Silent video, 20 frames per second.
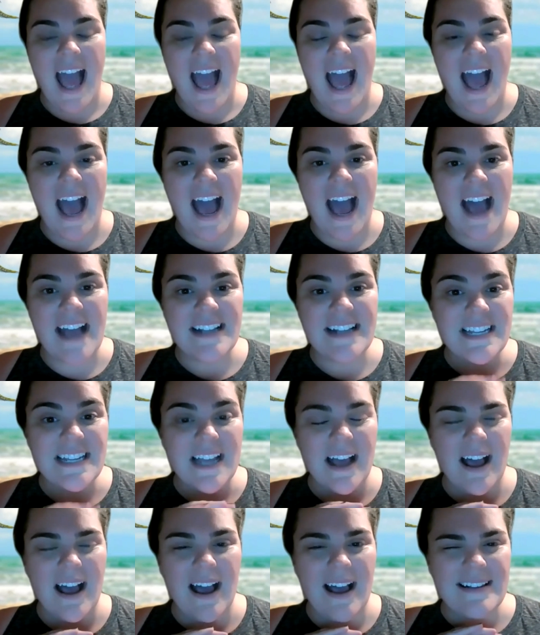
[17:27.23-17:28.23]
at
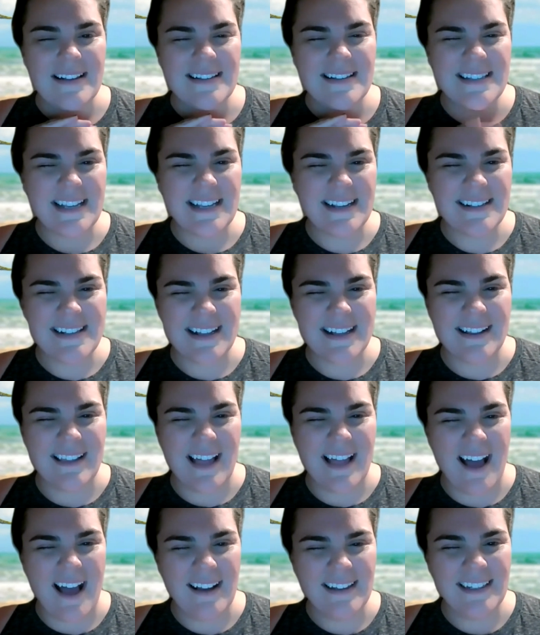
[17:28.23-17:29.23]
uh, 6
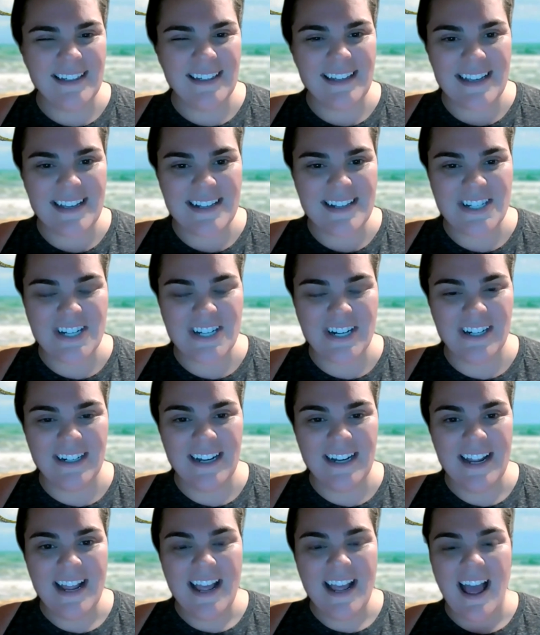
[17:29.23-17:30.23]
o'clock Eastern
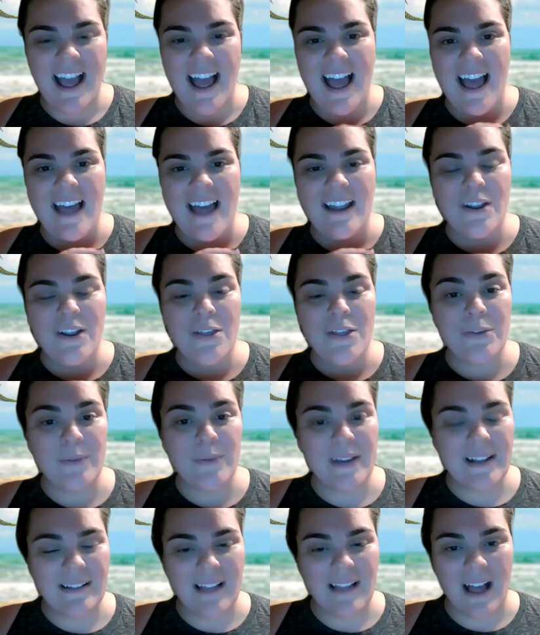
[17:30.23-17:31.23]
and
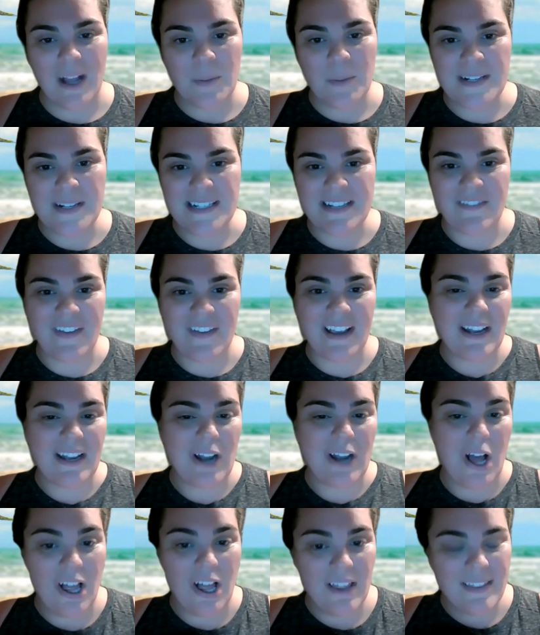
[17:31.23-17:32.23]
3 o'clock Pacific and
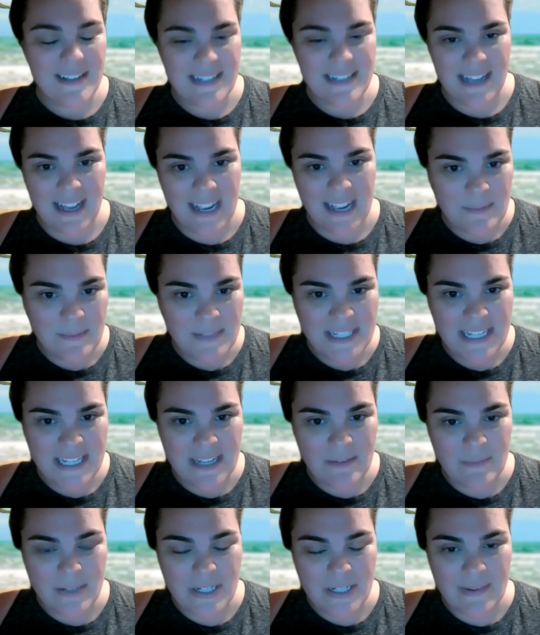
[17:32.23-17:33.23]
all the times
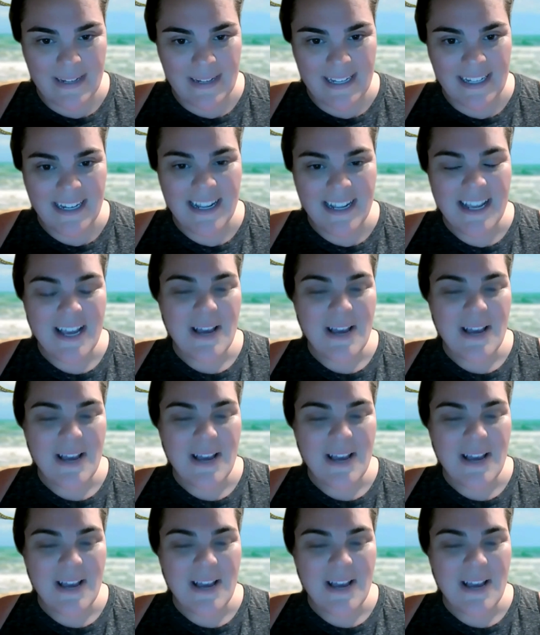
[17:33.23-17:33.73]
in between.